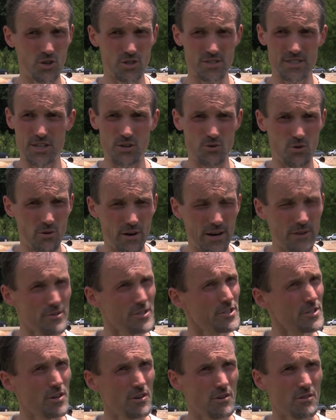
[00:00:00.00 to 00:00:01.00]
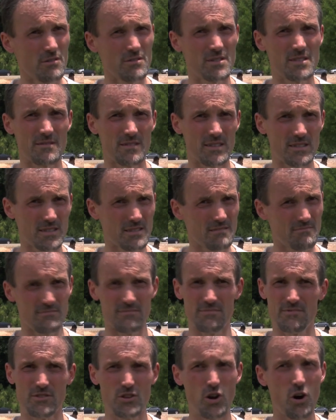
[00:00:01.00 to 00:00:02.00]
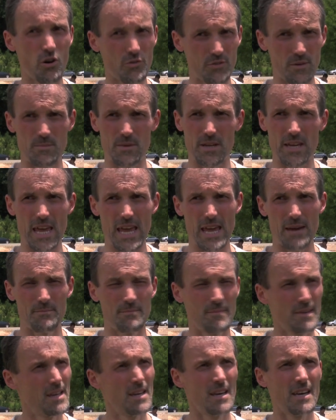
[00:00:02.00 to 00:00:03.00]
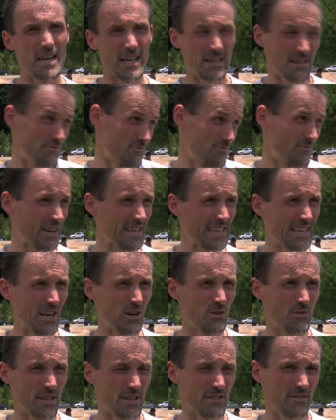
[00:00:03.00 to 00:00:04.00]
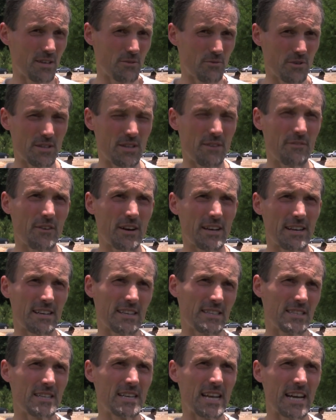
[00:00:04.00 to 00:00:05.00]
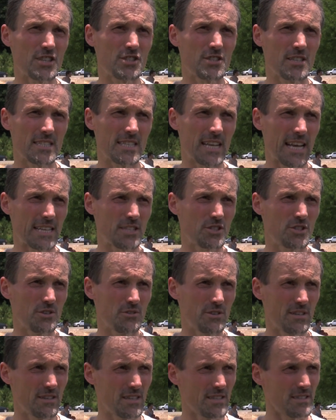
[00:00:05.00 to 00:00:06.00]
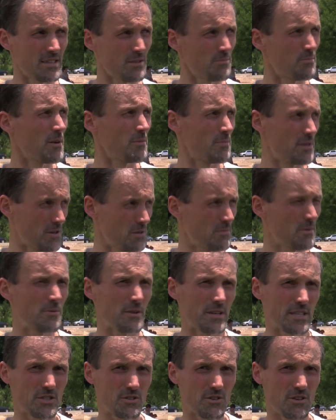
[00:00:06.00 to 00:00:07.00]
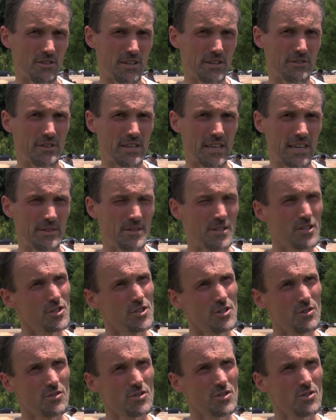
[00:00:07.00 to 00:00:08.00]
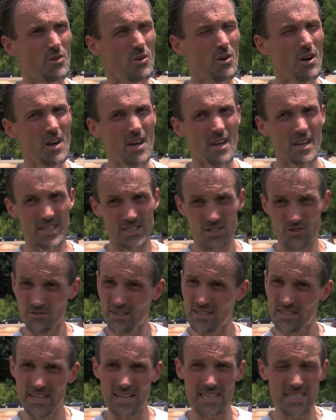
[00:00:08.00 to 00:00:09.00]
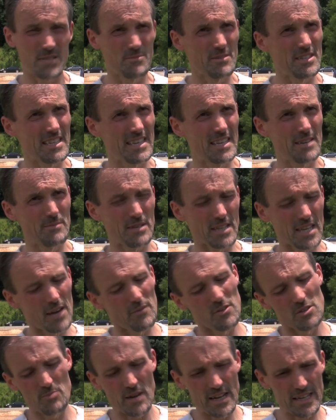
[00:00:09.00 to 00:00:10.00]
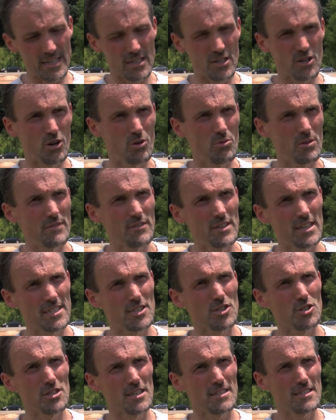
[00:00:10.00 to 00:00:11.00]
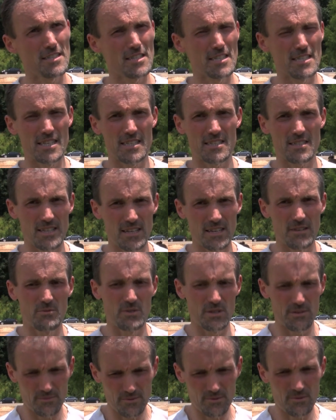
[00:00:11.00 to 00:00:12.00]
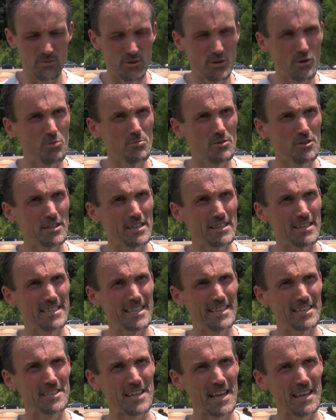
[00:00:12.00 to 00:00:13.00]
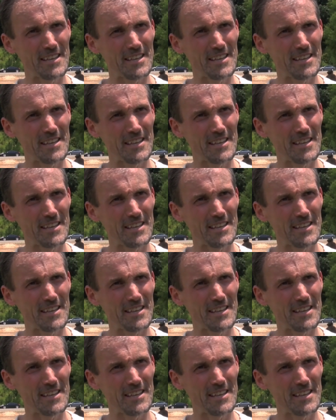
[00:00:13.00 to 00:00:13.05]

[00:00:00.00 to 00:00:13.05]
Zero Irish girls, taught them the game, and right now they were in the final in the Nationals last year, and they're probably going to be pretty strong here again this year. So it's a great testament to him, and Kevin's back in Galway. If he gets a chance to see this, we owe him a debt of